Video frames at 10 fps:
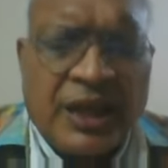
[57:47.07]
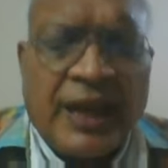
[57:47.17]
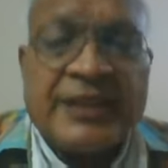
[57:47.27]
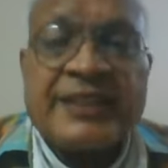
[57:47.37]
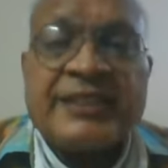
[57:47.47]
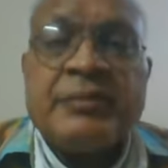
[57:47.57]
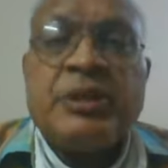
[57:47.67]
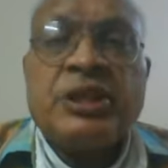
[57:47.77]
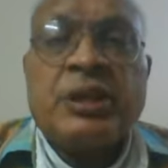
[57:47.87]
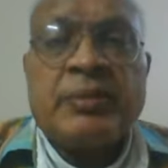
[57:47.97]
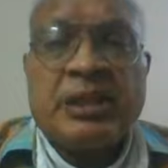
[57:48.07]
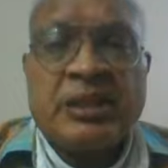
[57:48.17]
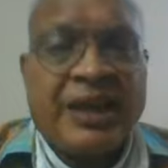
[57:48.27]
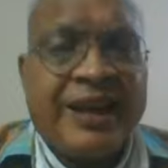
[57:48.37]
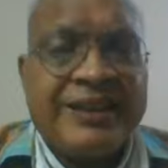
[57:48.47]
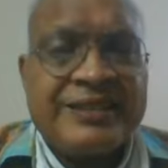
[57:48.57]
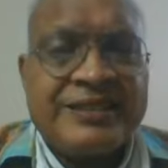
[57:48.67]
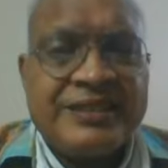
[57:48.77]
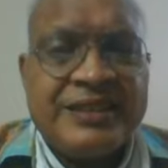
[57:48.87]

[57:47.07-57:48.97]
Tried doesn't mean criminal trial,